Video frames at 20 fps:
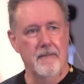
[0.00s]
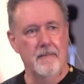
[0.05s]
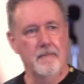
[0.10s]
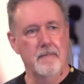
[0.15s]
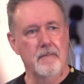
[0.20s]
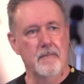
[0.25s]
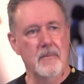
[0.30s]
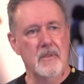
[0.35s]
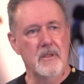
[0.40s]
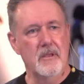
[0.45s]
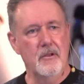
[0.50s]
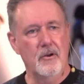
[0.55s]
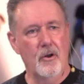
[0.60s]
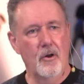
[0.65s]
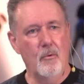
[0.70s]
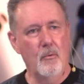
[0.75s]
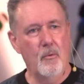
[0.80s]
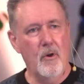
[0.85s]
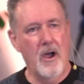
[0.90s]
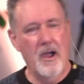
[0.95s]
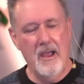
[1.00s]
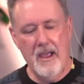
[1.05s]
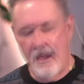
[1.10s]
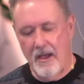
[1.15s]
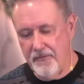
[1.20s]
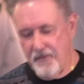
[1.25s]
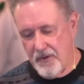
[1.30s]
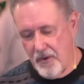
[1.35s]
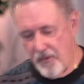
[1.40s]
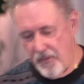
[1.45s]
You know why
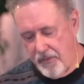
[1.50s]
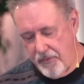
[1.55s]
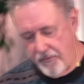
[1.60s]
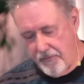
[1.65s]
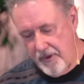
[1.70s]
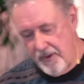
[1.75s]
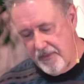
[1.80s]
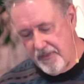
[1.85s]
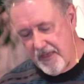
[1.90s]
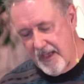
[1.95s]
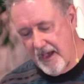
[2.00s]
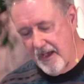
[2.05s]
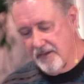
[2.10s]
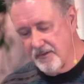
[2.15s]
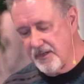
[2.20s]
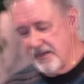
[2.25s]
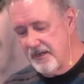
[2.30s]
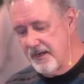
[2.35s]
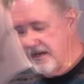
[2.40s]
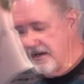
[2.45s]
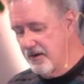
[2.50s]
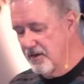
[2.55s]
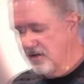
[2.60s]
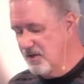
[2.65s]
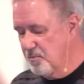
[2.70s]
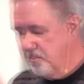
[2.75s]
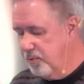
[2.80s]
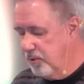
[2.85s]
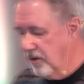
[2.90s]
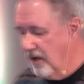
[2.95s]
after 3,000 years
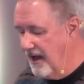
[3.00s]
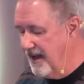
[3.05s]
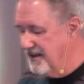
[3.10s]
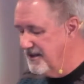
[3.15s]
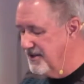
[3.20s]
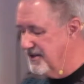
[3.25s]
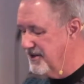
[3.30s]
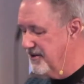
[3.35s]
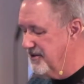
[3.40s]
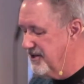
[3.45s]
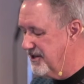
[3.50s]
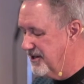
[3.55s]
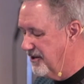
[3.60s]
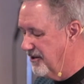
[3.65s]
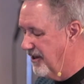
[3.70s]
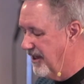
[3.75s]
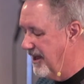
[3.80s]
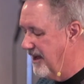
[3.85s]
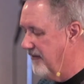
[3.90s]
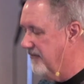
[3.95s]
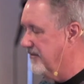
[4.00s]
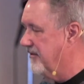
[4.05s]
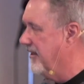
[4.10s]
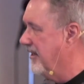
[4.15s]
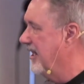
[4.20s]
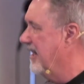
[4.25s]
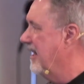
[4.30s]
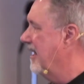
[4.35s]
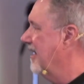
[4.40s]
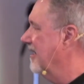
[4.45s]
plus you still have
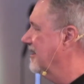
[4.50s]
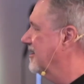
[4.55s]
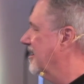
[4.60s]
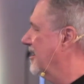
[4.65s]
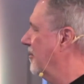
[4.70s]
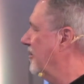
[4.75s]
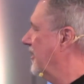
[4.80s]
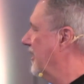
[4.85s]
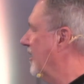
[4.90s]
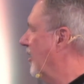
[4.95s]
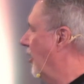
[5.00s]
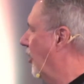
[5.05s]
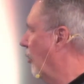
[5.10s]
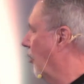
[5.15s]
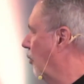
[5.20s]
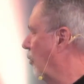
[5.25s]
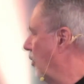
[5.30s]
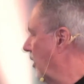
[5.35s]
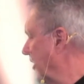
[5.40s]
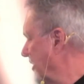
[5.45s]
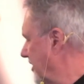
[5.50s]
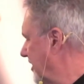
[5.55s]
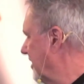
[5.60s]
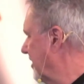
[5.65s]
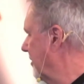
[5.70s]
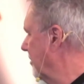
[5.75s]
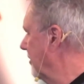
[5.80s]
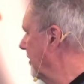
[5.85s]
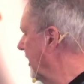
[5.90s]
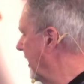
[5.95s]
something called
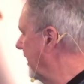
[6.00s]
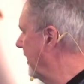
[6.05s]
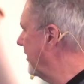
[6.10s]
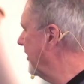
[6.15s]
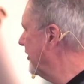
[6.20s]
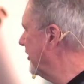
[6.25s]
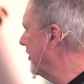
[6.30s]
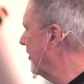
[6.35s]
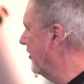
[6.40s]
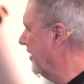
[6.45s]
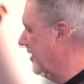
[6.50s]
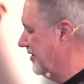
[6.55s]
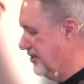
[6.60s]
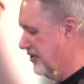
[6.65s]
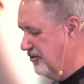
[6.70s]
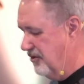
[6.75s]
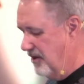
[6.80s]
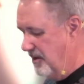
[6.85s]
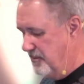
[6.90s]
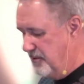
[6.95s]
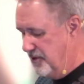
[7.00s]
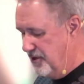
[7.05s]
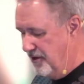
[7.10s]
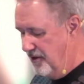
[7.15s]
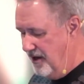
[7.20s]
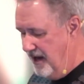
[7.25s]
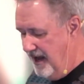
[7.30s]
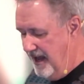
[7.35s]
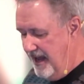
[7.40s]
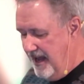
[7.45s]
wisdom literature and scripture?
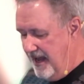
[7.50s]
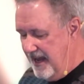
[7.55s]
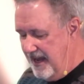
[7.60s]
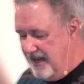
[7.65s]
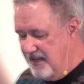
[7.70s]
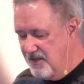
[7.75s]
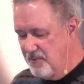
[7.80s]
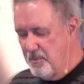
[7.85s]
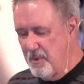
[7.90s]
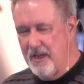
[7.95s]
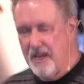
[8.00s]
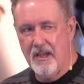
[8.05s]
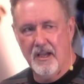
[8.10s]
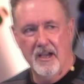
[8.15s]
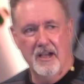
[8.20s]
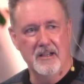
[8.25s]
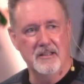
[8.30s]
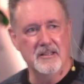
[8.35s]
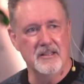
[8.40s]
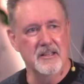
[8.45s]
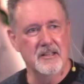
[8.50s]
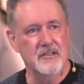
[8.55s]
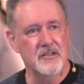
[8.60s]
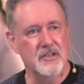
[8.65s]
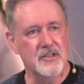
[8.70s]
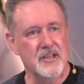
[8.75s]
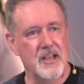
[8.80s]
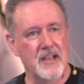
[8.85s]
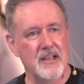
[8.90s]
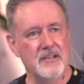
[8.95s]
Is because it
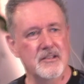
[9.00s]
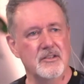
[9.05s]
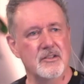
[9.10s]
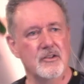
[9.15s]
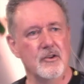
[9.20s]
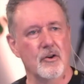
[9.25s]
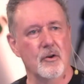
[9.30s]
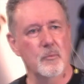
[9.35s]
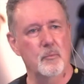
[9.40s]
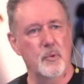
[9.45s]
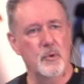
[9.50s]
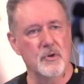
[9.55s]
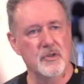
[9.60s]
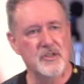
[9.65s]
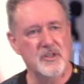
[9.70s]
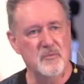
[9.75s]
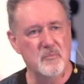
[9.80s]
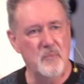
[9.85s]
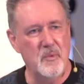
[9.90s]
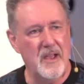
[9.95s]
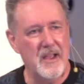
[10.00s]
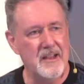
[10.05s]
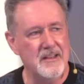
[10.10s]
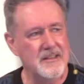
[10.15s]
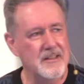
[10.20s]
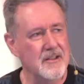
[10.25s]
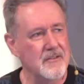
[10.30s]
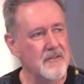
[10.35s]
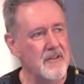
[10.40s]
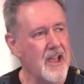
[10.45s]
says your
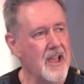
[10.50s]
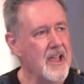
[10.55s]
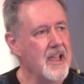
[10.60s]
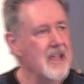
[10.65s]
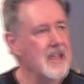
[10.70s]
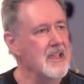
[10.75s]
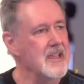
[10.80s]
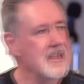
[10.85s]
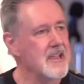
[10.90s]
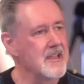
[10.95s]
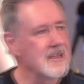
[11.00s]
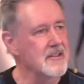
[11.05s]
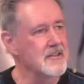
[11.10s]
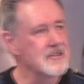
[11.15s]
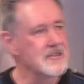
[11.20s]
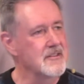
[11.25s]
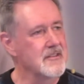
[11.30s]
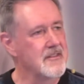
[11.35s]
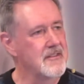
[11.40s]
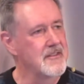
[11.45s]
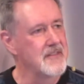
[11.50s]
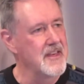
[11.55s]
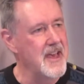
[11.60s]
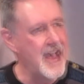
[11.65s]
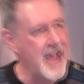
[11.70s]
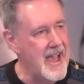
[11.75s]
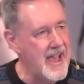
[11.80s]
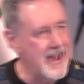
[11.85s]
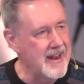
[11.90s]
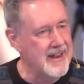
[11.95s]
perspective is
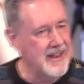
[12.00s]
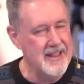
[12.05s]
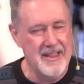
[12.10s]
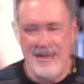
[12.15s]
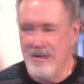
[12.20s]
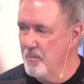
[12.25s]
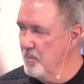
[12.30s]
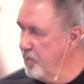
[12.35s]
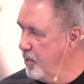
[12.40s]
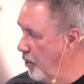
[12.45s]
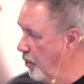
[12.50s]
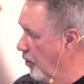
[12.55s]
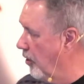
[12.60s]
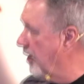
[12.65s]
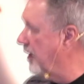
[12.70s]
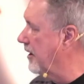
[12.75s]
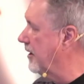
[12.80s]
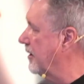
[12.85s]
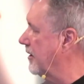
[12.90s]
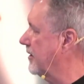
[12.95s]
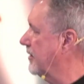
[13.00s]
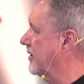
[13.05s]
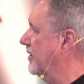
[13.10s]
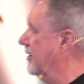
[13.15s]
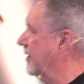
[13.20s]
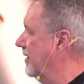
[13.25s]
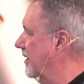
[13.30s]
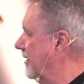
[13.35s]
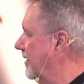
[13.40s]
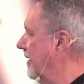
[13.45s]
that important.
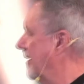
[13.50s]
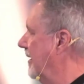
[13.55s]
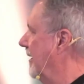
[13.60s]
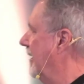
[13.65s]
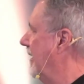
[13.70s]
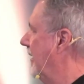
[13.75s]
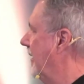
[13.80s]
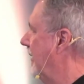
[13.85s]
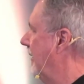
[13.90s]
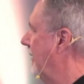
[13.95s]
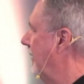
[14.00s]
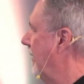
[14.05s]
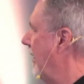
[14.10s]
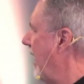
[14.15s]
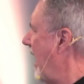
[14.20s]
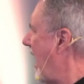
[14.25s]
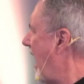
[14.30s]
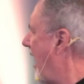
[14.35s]
how